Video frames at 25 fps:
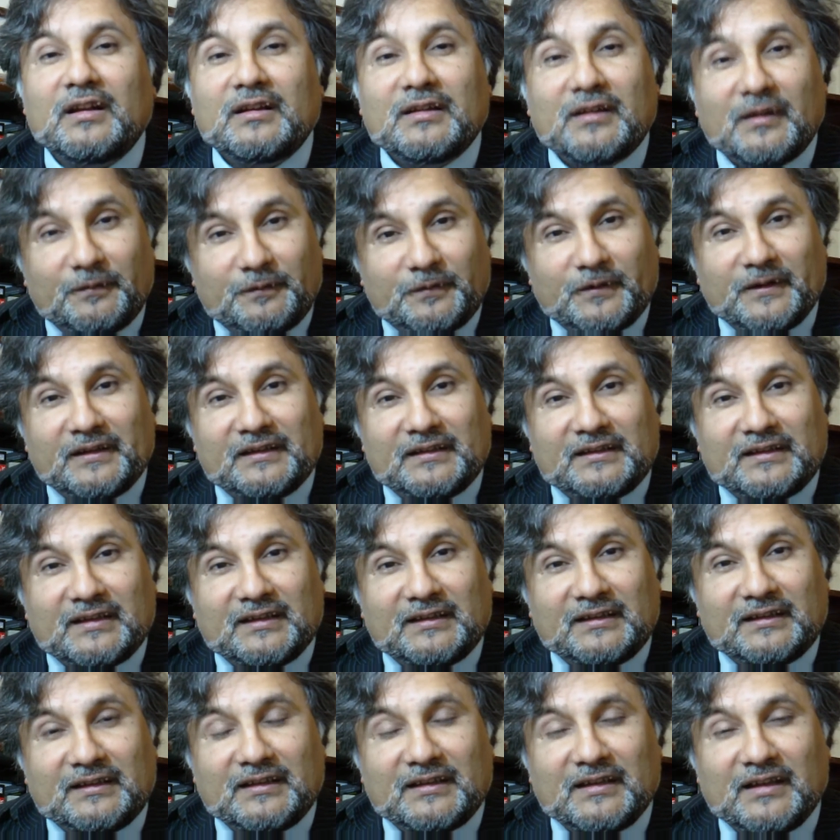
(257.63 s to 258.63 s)

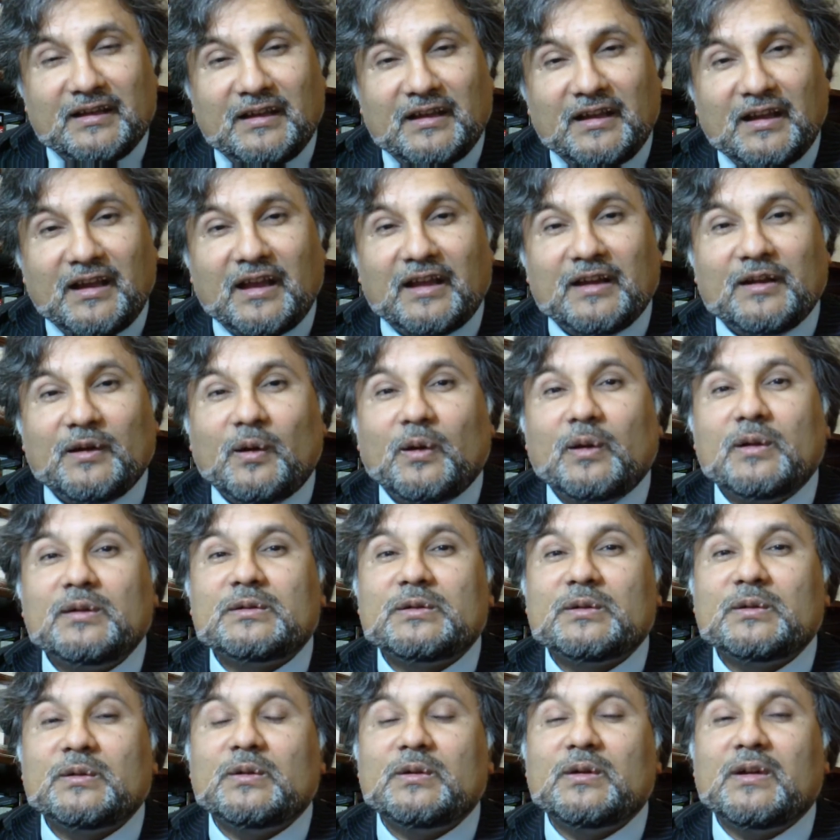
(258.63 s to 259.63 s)
differences and
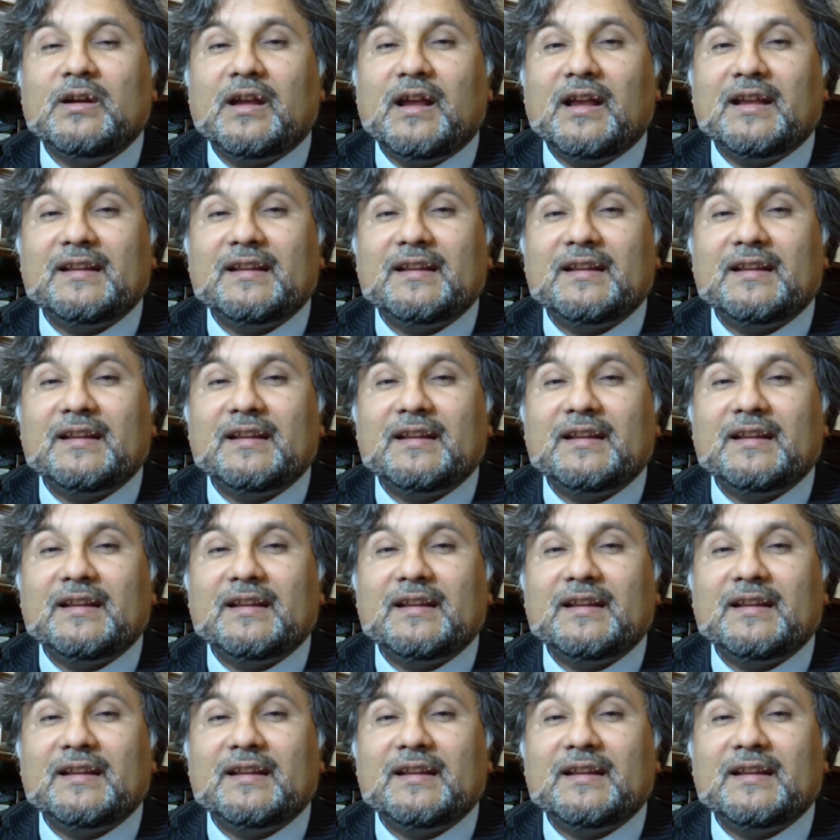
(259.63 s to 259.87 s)
also